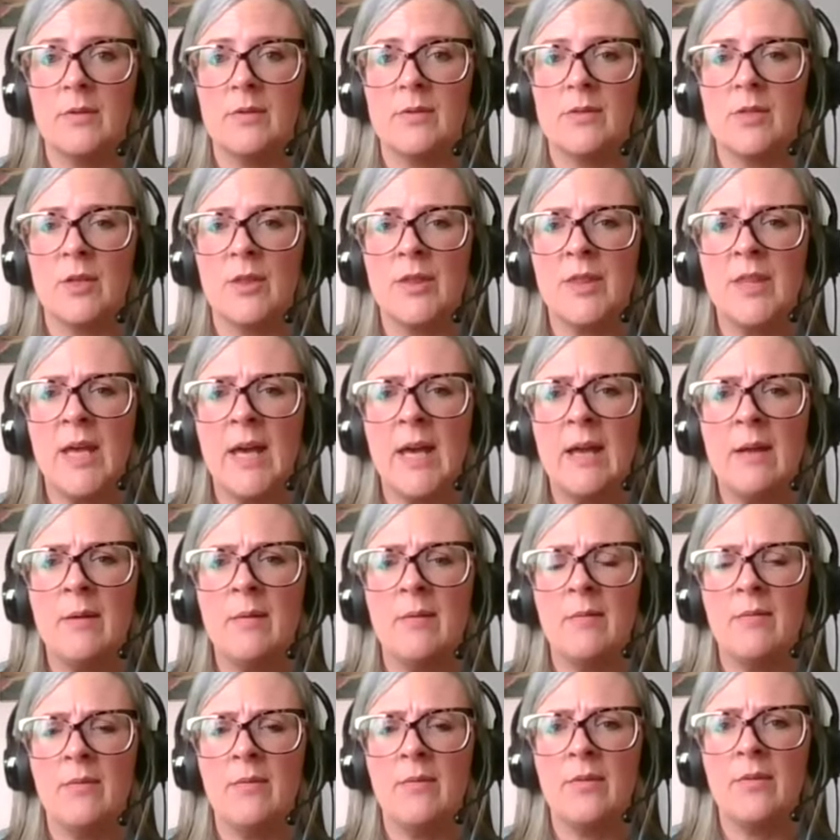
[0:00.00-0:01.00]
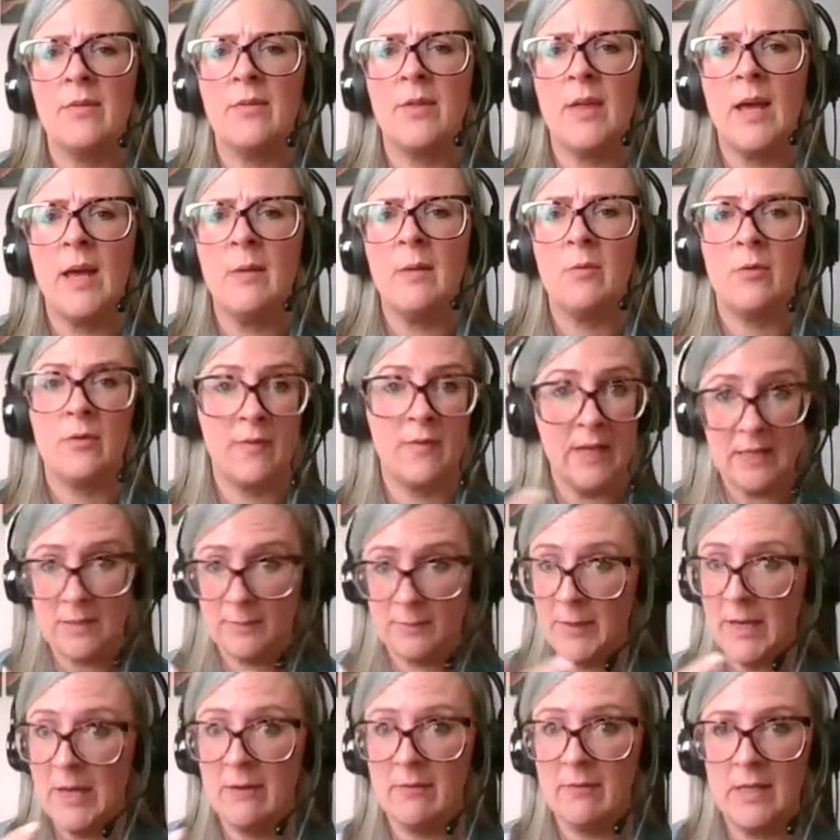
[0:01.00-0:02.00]
So they would have
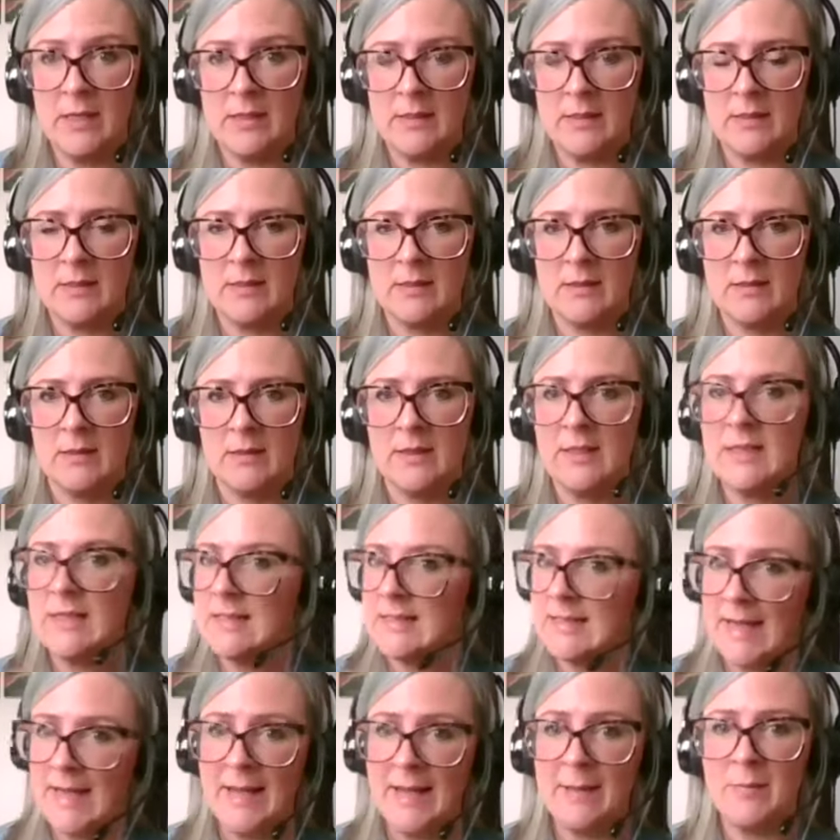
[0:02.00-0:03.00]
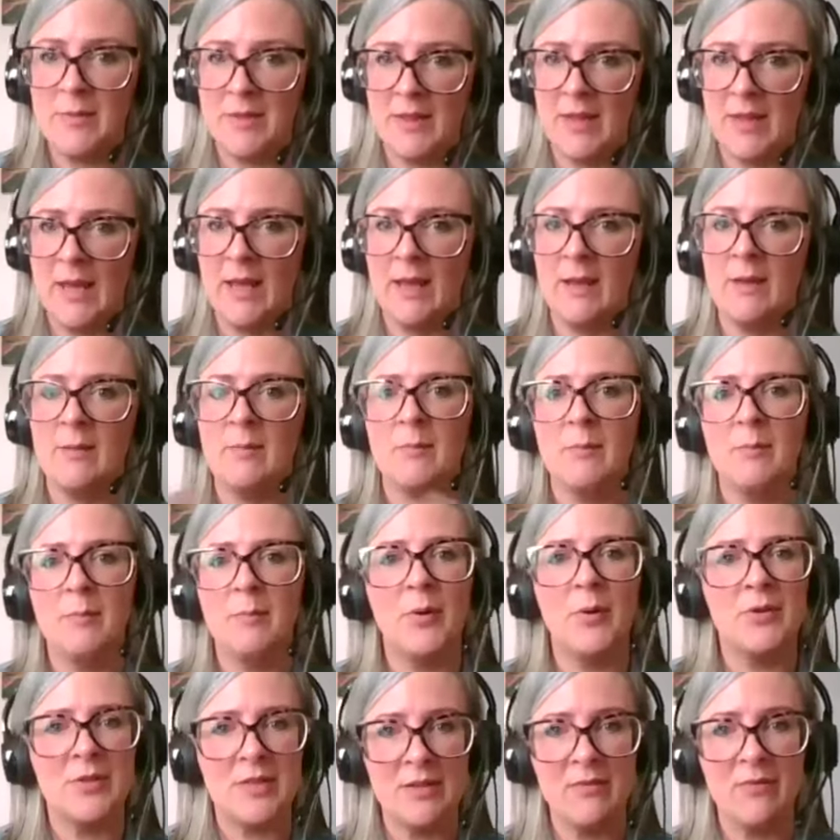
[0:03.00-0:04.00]
experienced the same thing
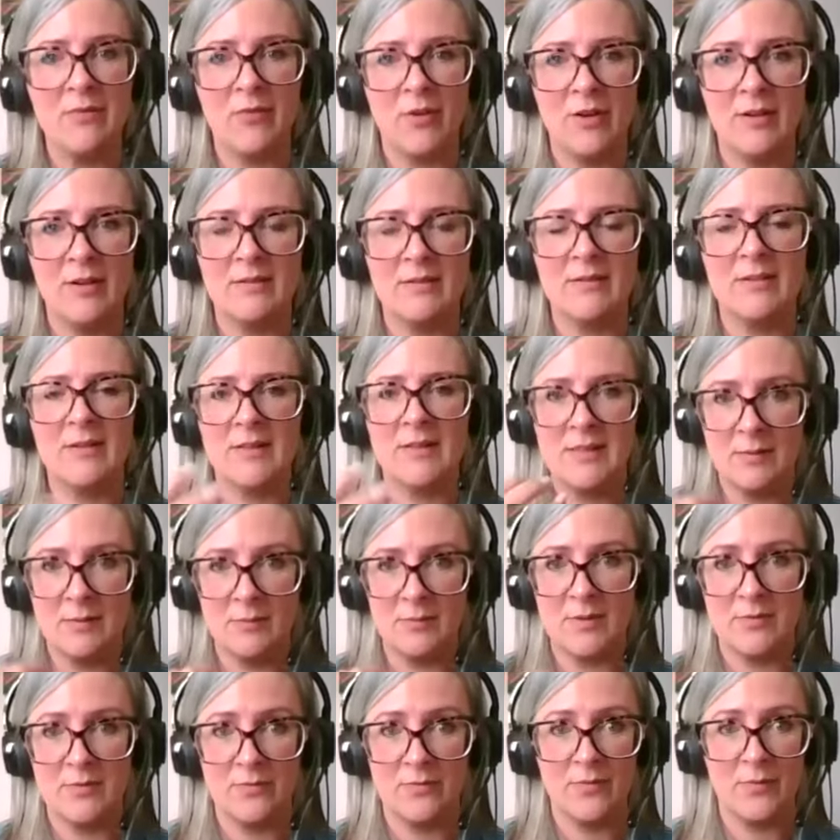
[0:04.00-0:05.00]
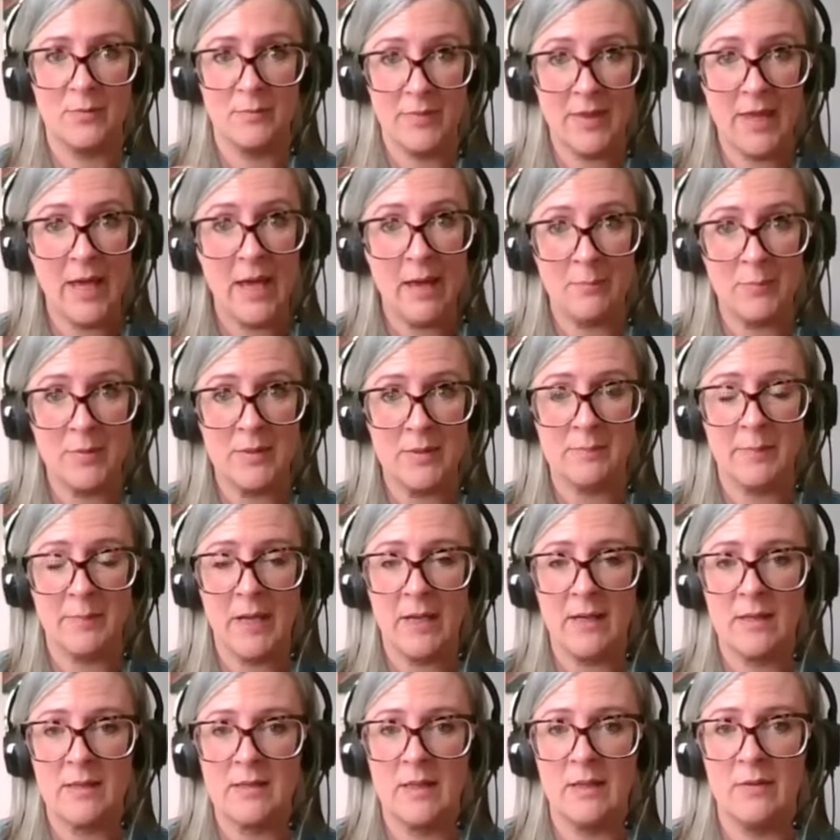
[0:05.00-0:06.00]
but different because it was from their
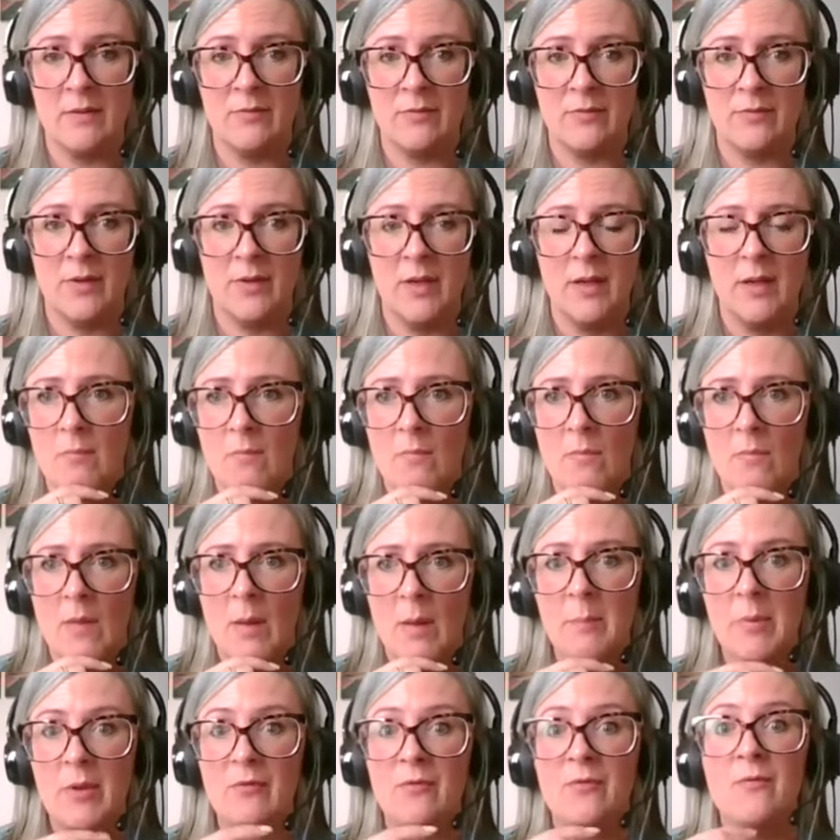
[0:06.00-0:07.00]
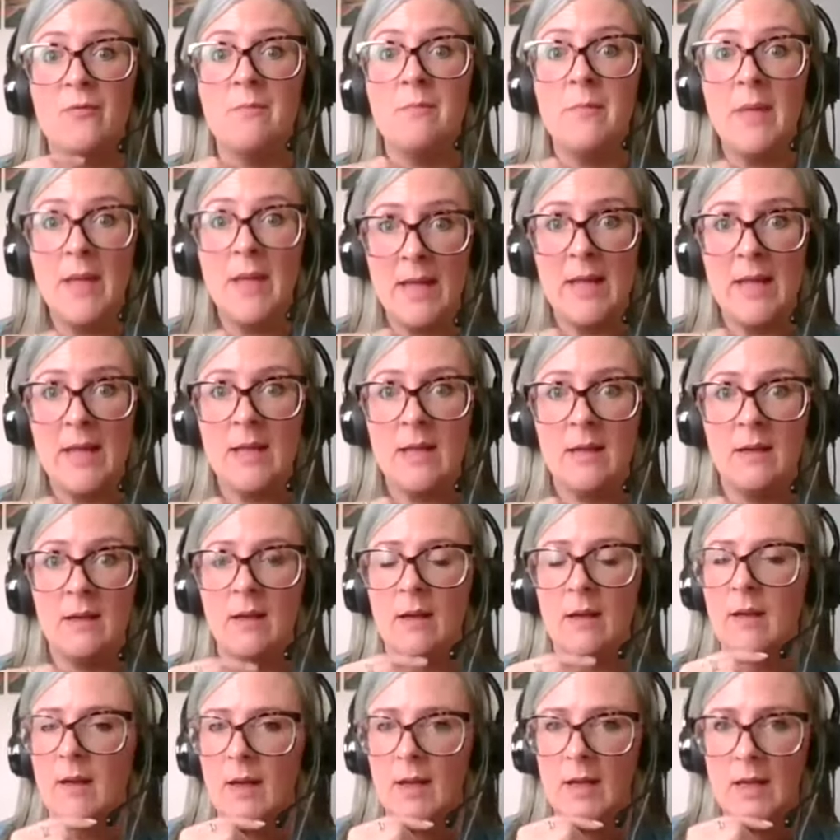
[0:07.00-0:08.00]
perspective. But for me,
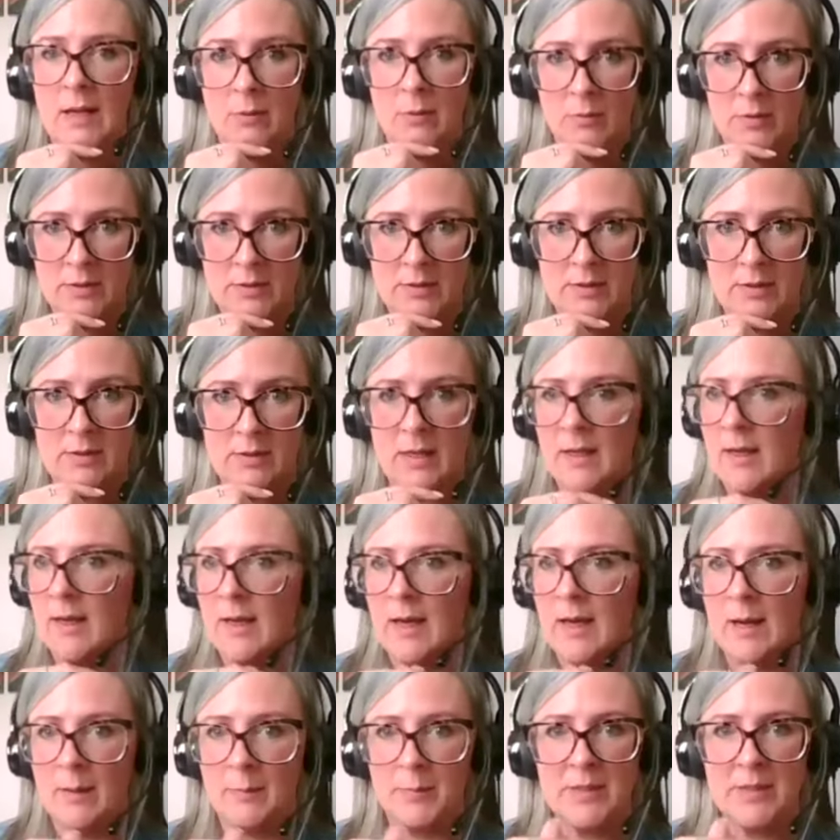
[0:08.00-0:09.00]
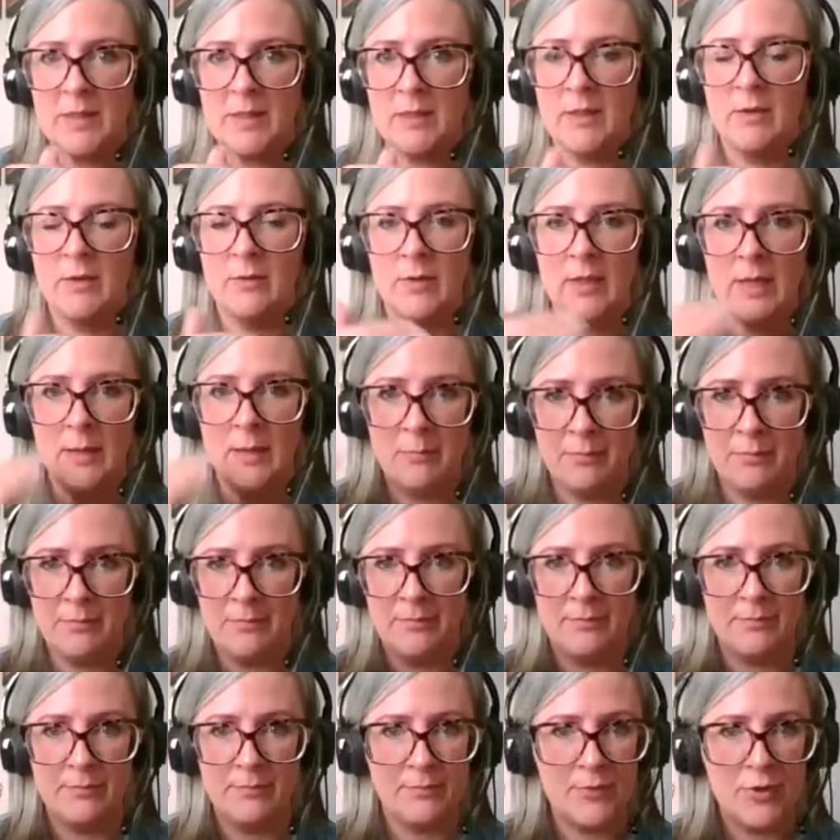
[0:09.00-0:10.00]
it was absolutely
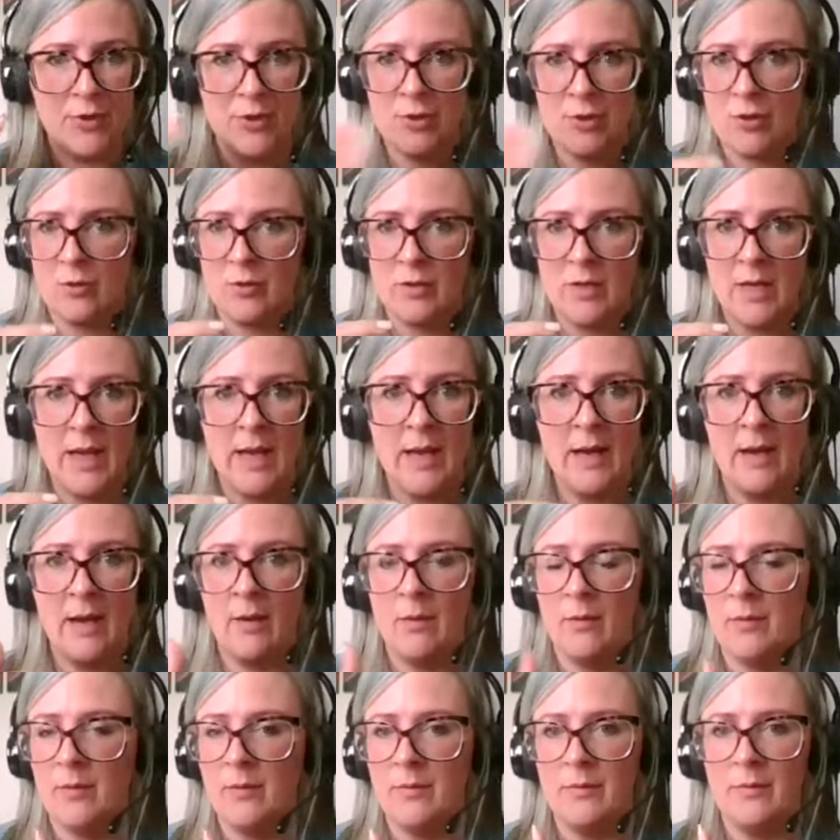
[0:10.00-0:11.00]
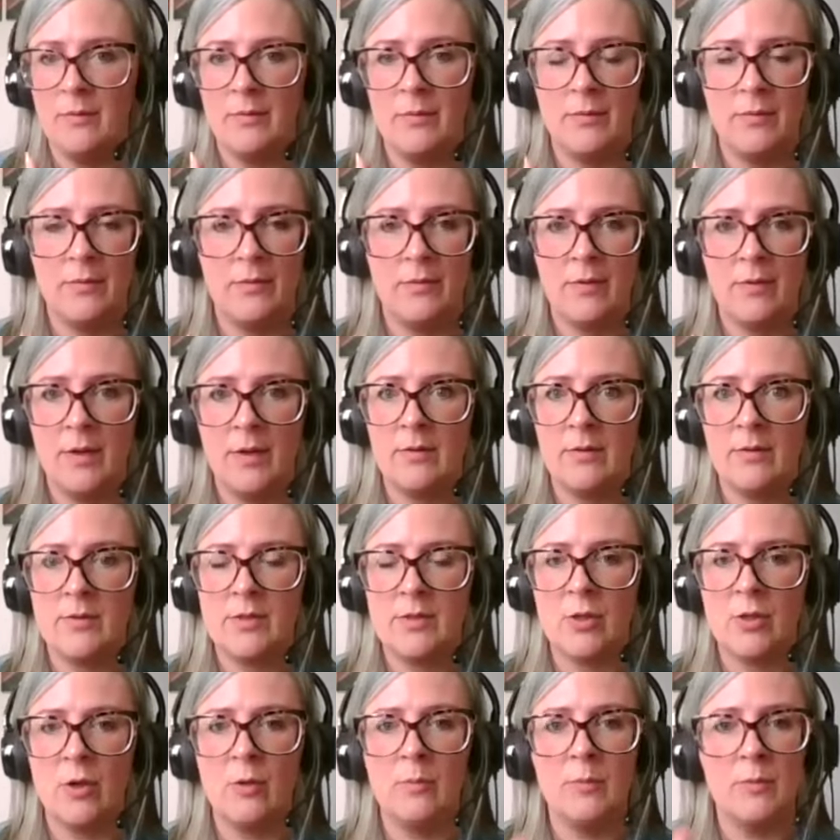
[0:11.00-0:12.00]
shut down,
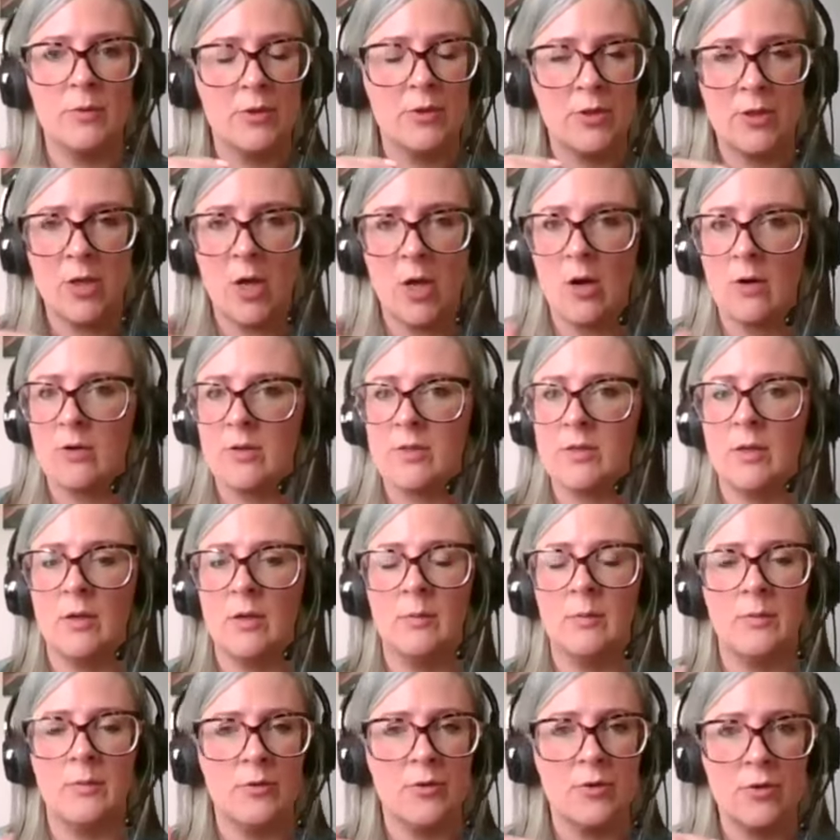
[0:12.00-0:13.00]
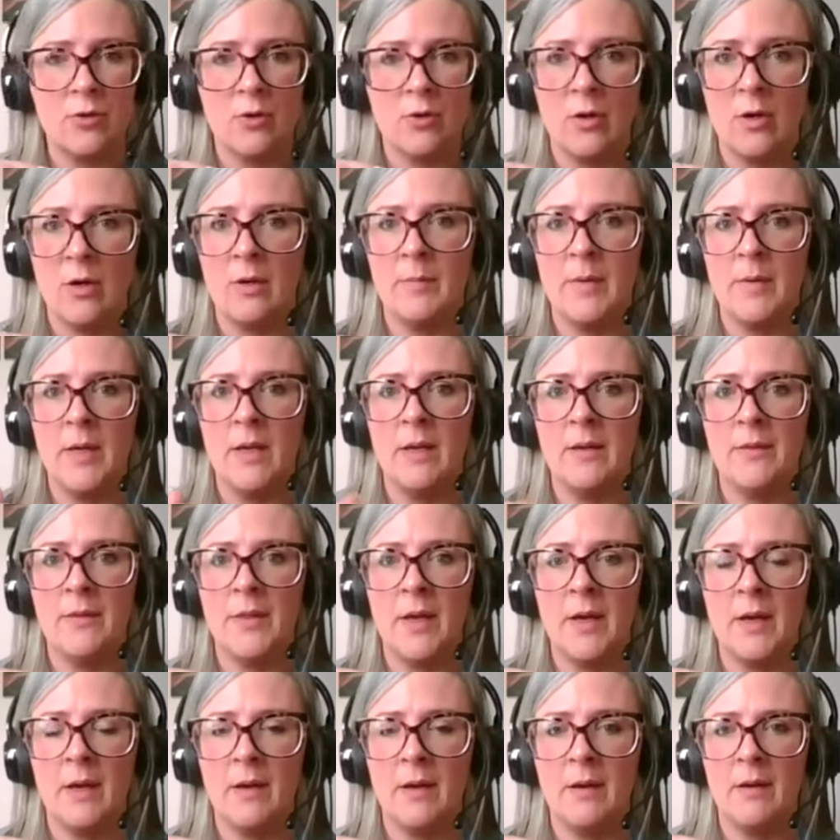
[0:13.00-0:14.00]
so much shock, so much trauma
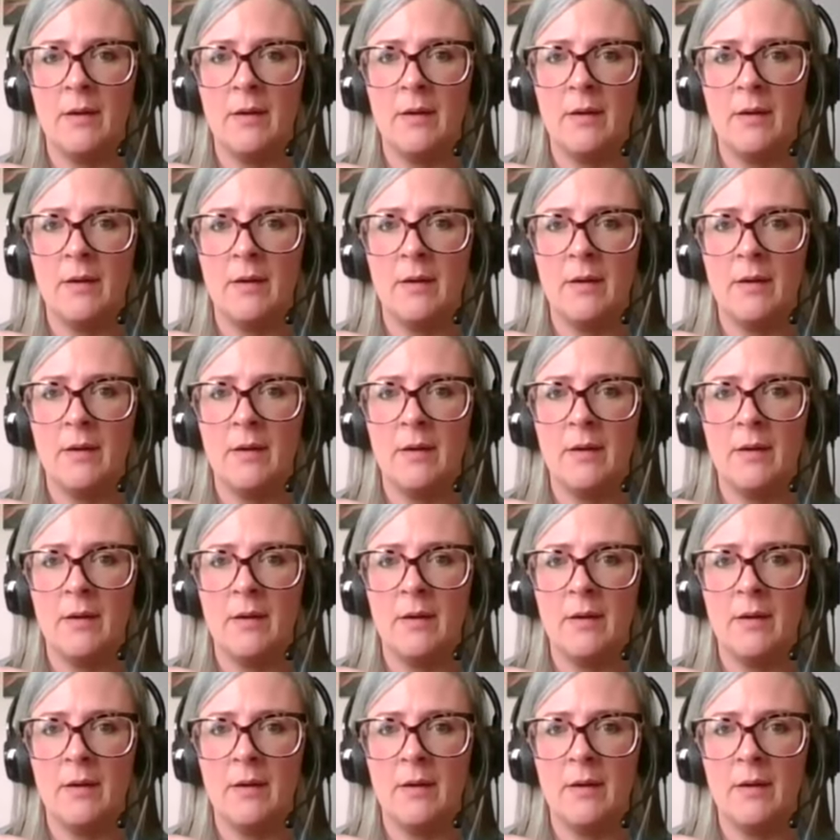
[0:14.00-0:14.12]
that